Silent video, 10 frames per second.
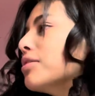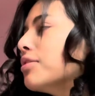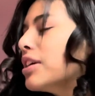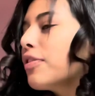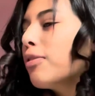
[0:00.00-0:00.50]
to
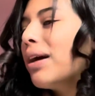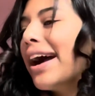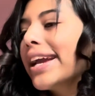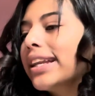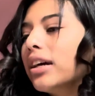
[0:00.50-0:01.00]
take for my
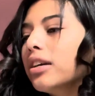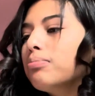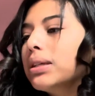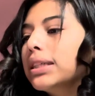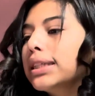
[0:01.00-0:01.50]
I-9
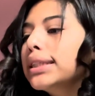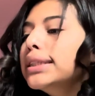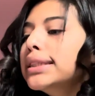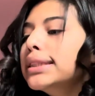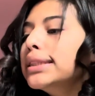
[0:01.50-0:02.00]

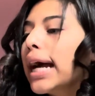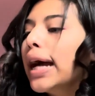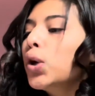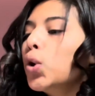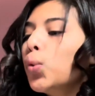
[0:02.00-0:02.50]
because I
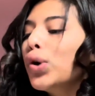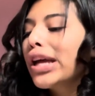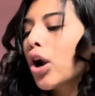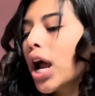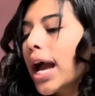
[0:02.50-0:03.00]
don't know where
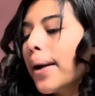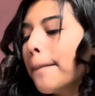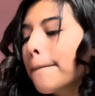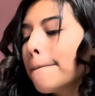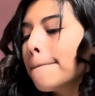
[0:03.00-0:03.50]
they're at.
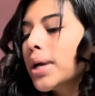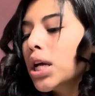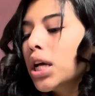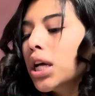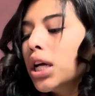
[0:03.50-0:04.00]

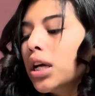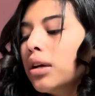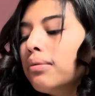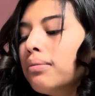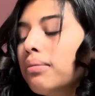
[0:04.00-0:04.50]

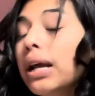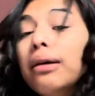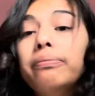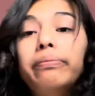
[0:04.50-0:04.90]
Yeah.